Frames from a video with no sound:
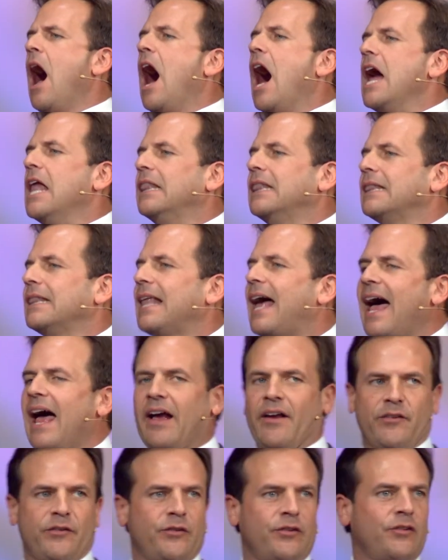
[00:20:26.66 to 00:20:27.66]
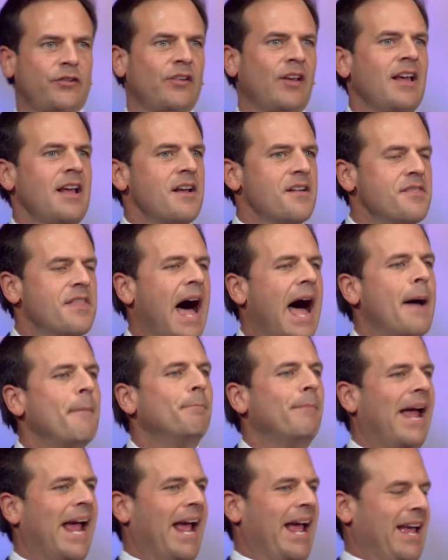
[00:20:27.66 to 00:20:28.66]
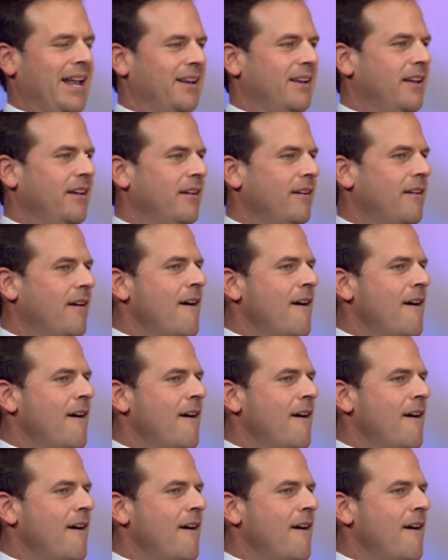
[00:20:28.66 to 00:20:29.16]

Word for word: unless that man